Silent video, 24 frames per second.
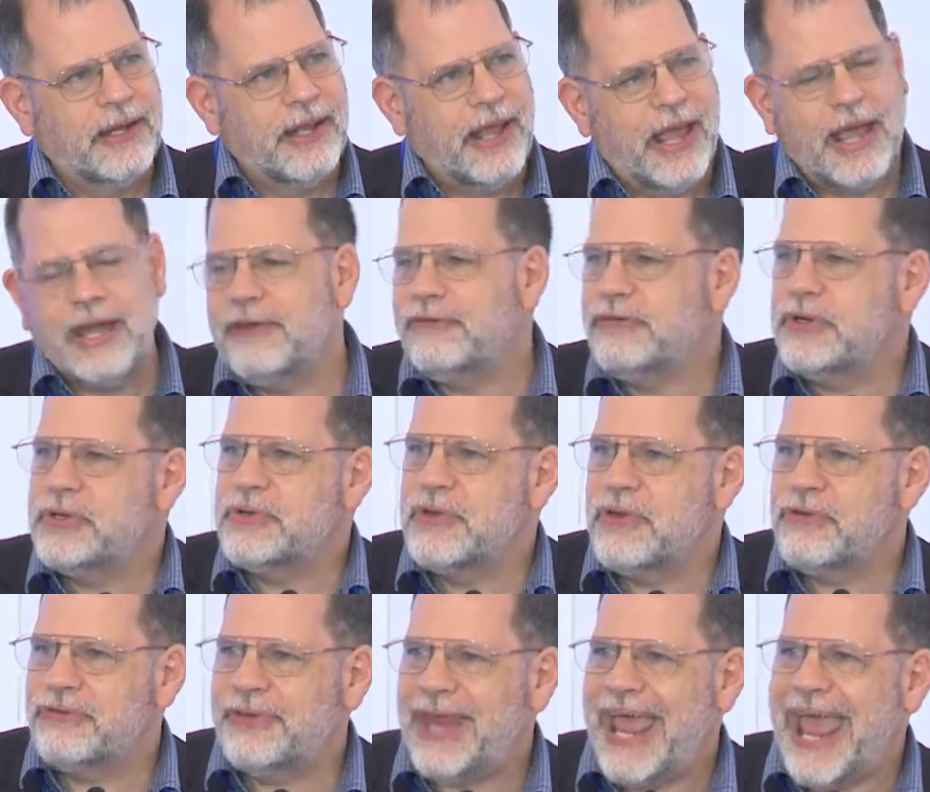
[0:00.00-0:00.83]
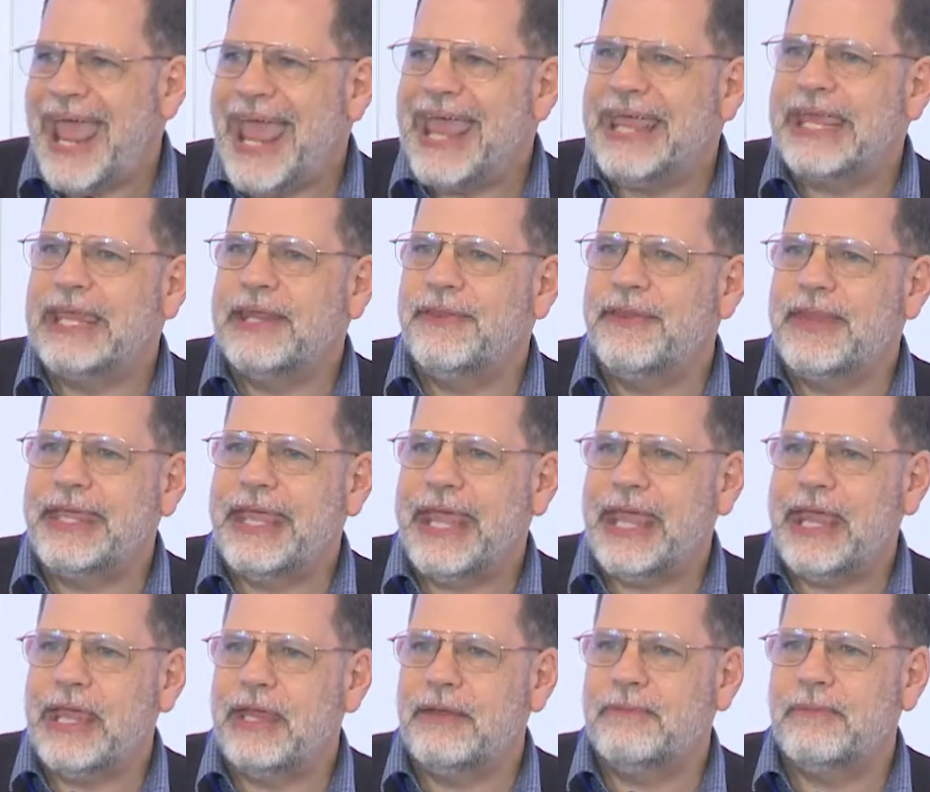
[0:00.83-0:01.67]
And if you just hang in the
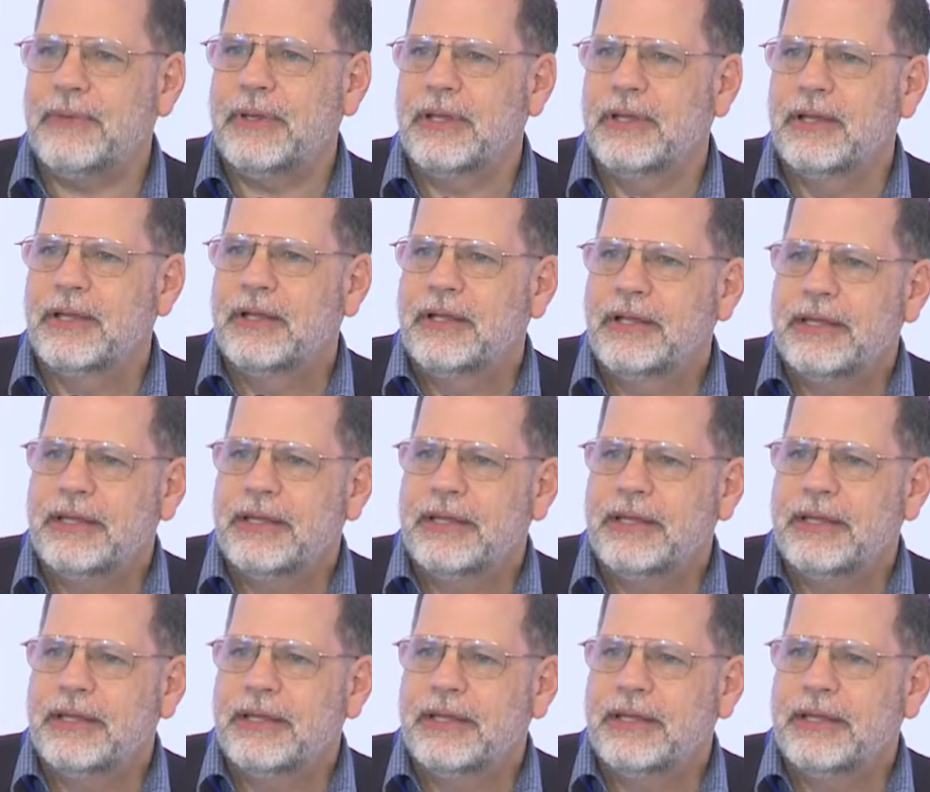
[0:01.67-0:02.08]
game,